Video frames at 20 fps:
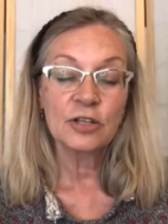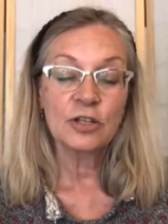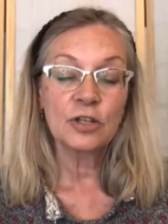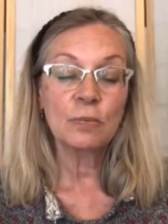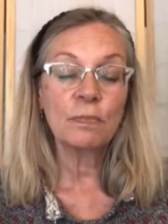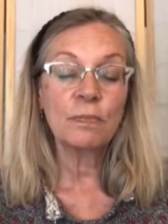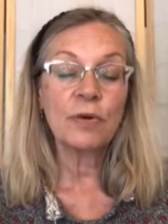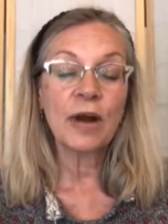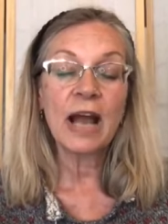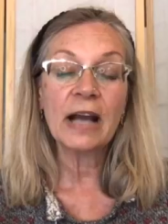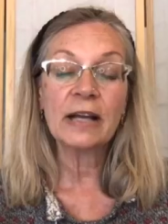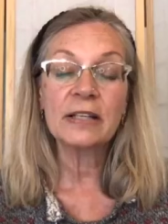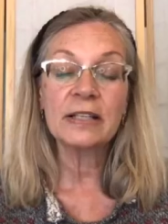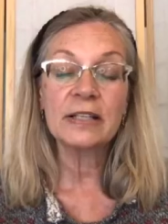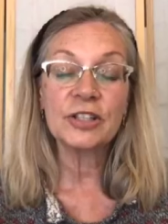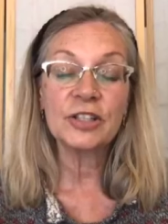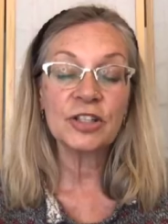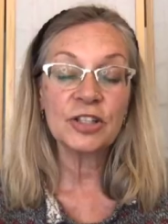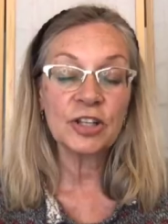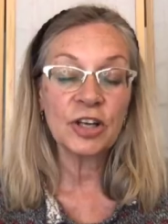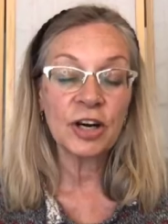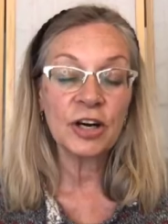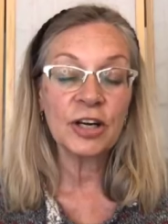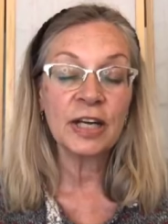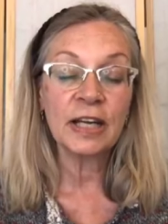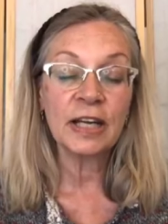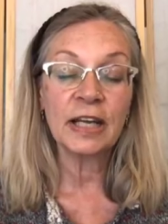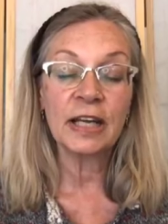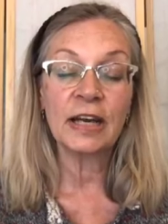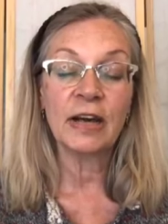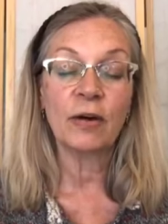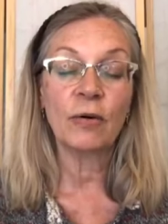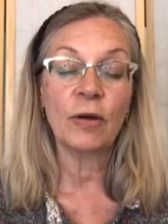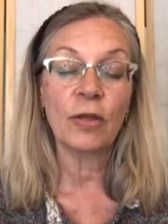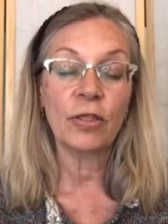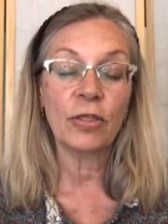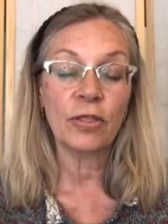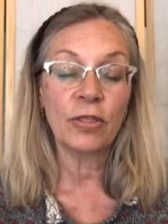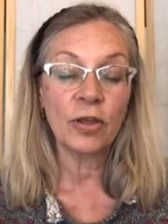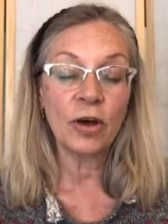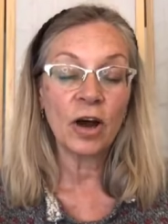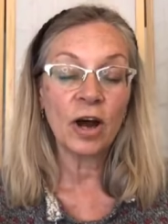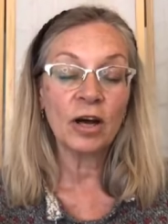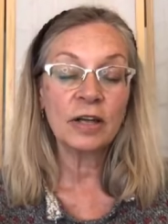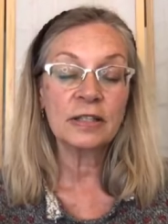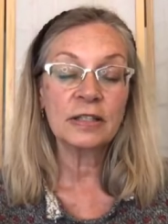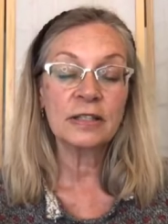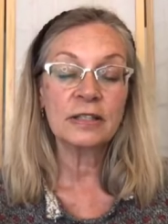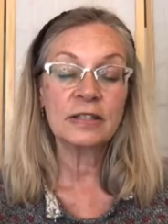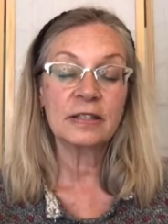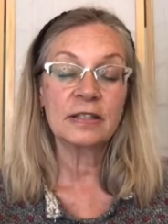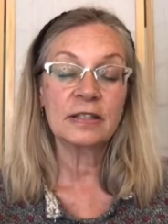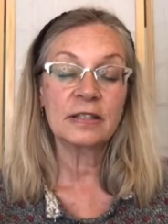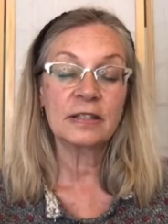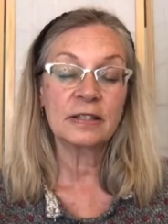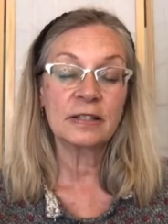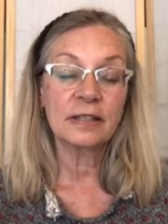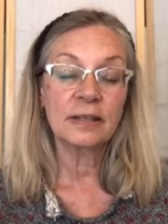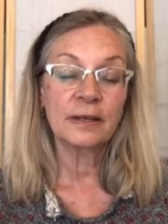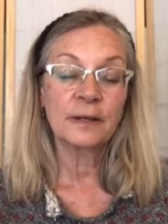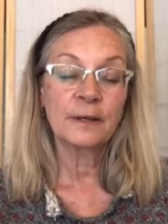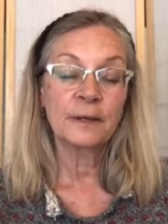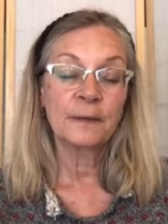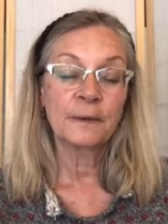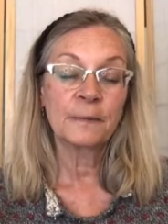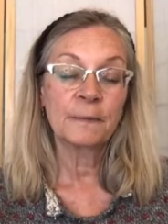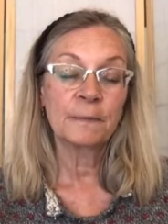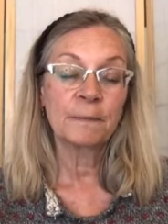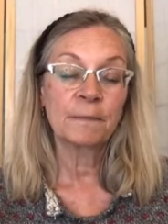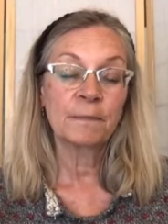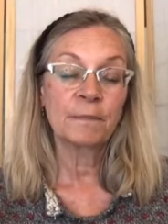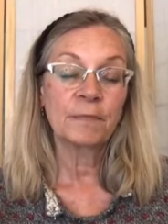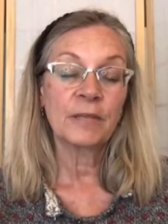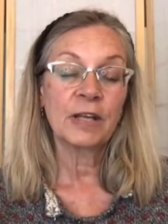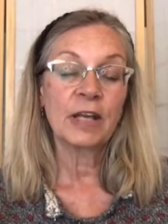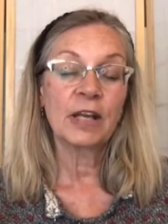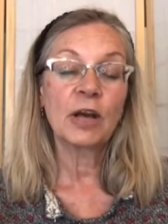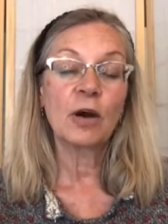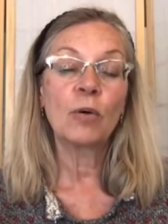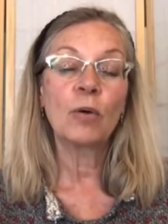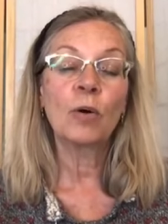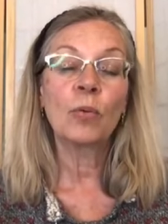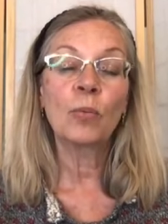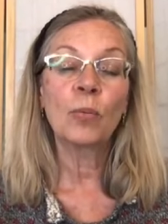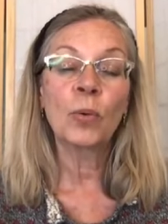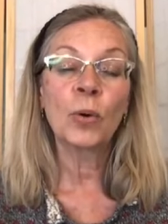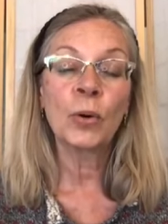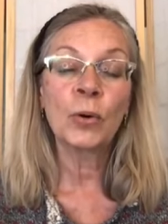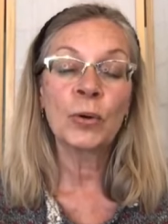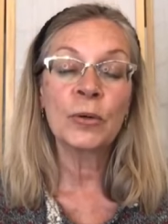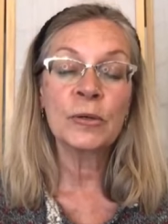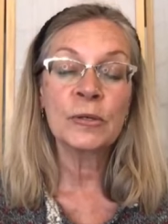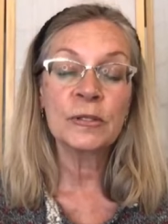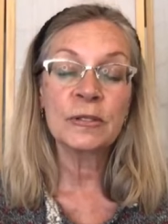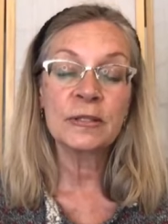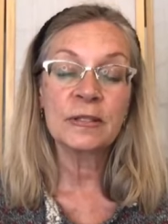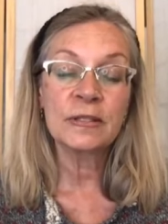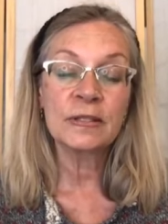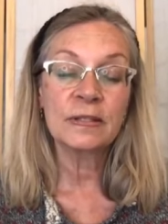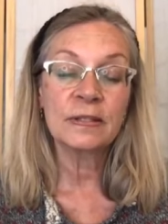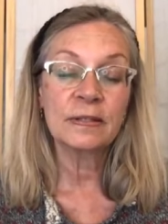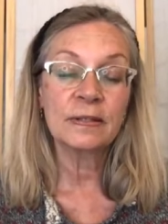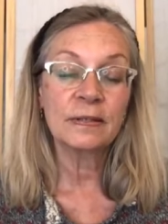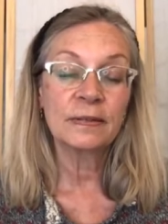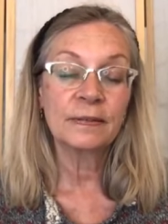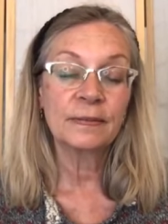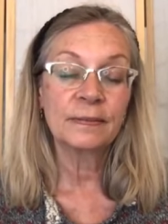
to practice starting in our thoughts, in our words,